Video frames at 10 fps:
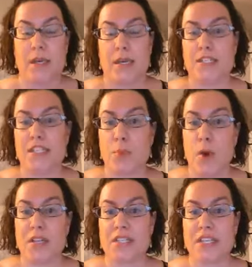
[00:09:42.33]
because these
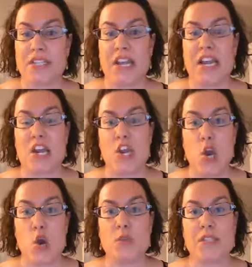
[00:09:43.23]
products contain
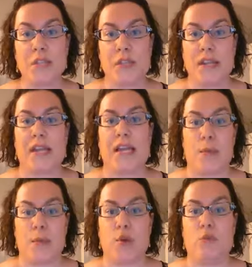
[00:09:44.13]
no synthetic
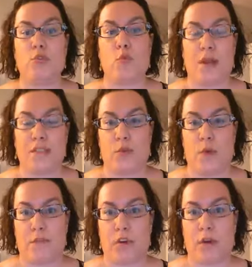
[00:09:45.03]
chemicals
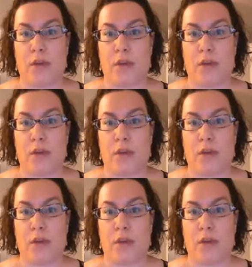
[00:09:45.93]
whatsoever.